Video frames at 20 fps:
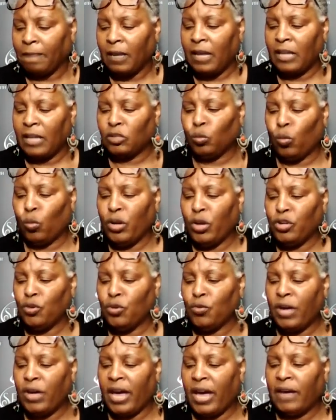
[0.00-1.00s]
is when you
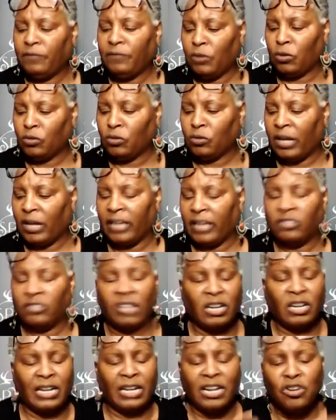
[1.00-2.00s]
gave those days,
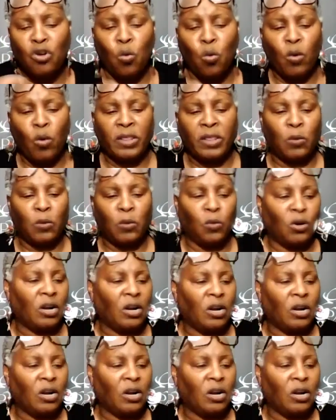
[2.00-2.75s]
they didn't know where they were,